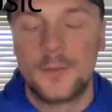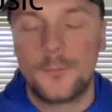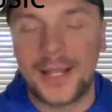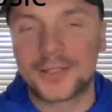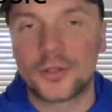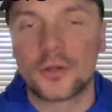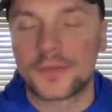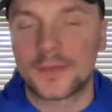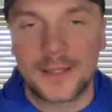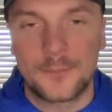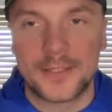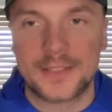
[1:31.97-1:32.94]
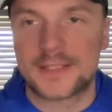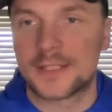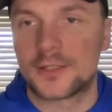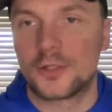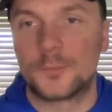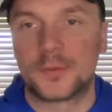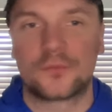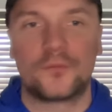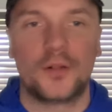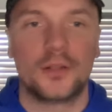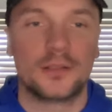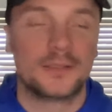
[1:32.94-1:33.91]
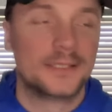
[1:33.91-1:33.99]
But I don't think that makes it Cooper's
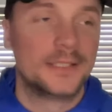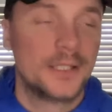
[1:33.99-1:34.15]
fault.